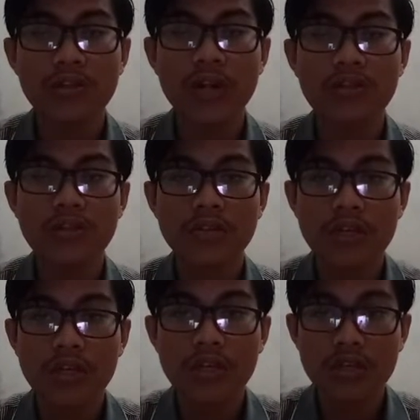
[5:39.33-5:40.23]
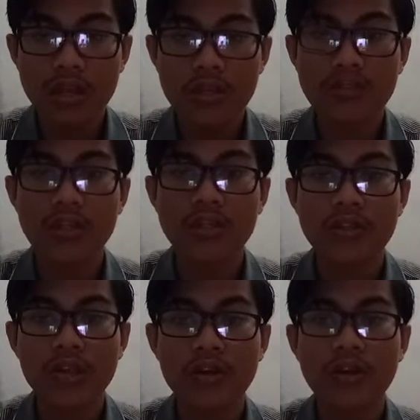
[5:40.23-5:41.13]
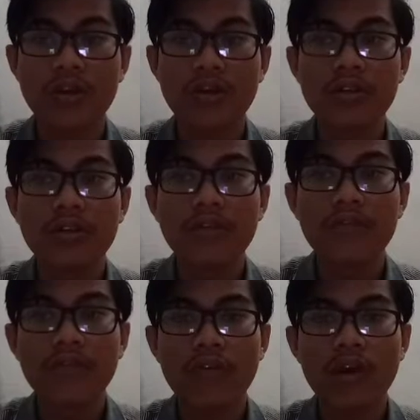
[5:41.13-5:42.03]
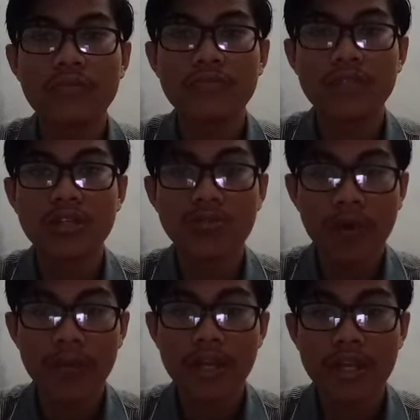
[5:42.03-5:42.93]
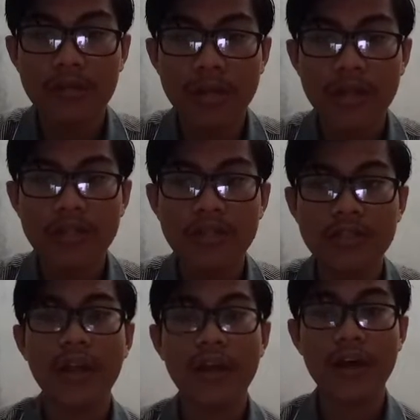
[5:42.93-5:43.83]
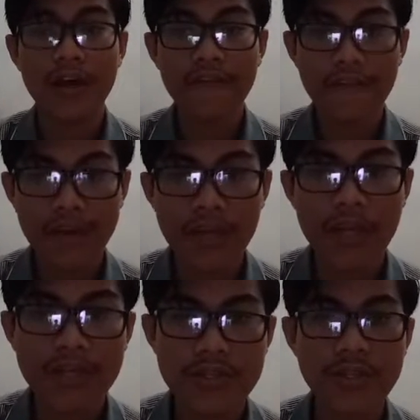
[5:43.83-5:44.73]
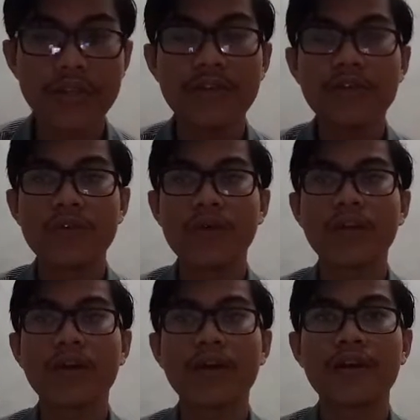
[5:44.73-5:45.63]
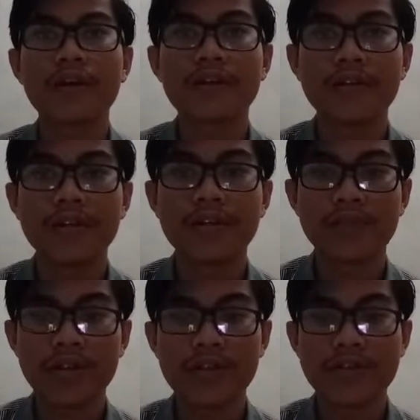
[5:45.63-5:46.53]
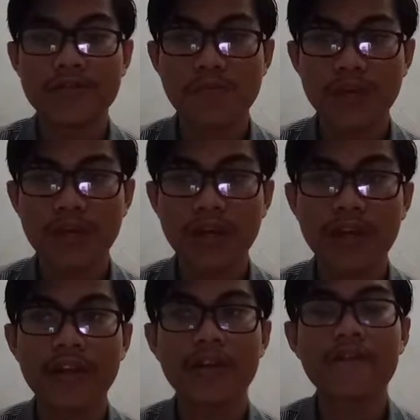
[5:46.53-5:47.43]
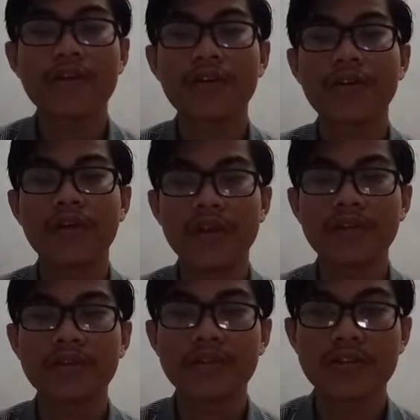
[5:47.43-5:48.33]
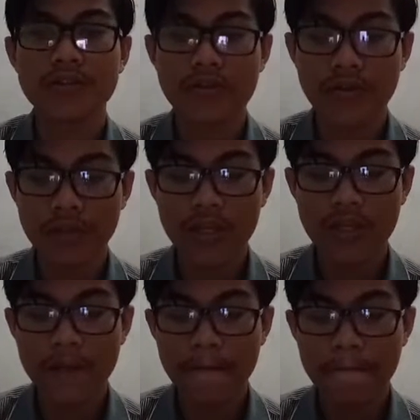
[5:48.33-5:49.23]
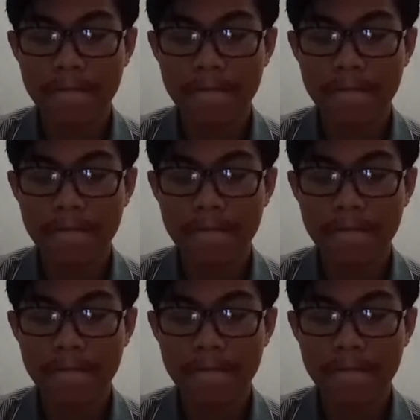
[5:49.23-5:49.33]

when he get to the terror from the woman in black. And I very enjoy when I read this book, and I very like the story,